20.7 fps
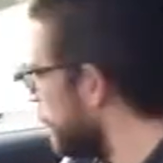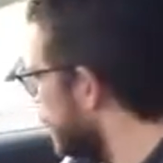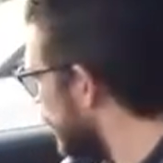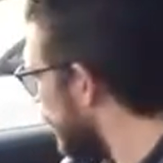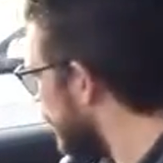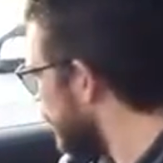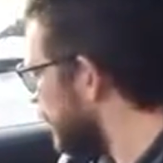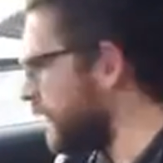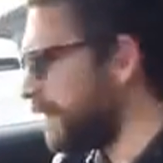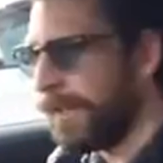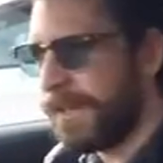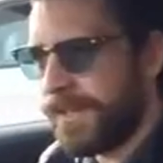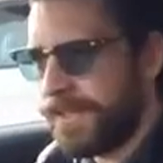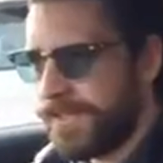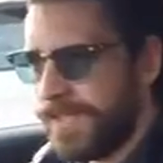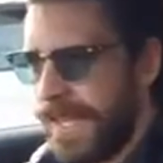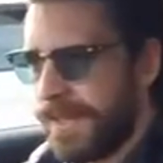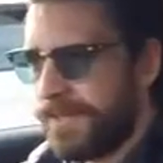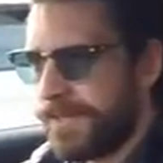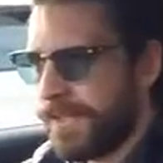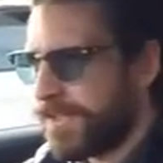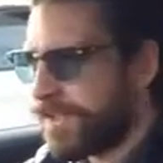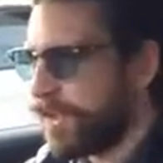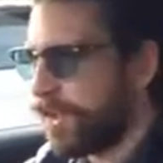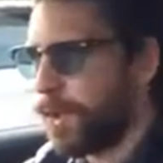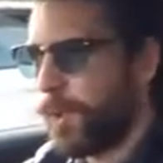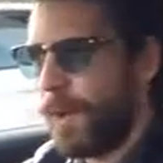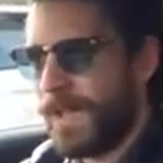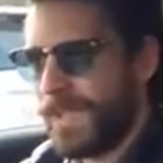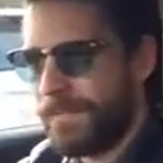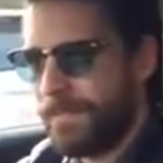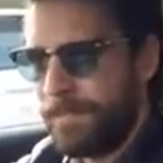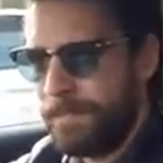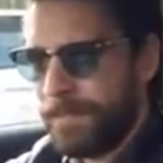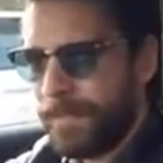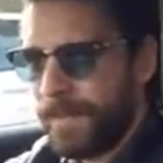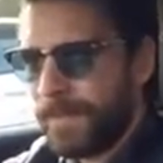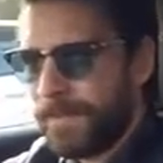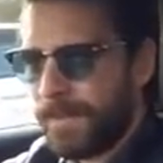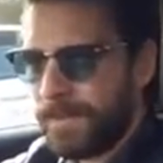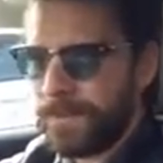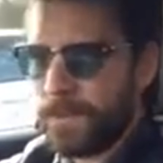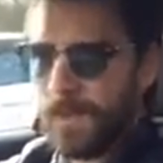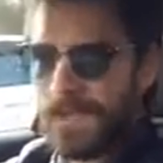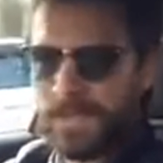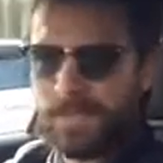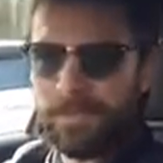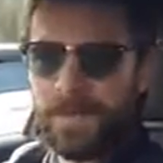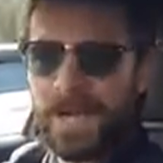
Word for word: 997. It's not quite not quite as